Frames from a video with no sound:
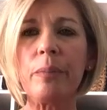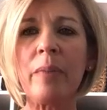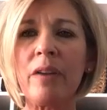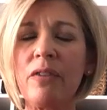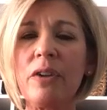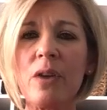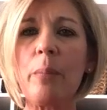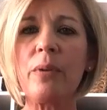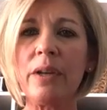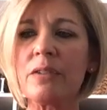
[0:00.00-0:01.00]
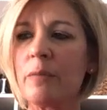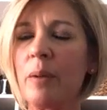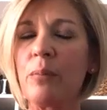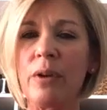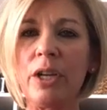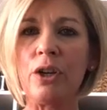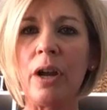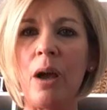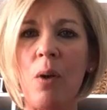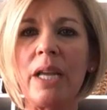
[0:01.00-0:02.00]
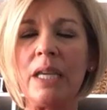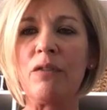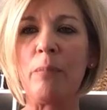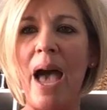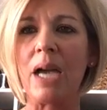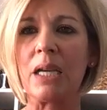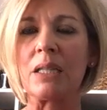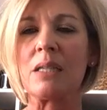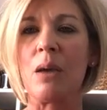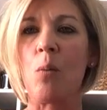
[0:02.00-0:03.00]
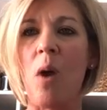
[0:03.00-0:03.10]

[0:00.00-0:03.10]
my first couple of years have been pretty good. I want to give back in some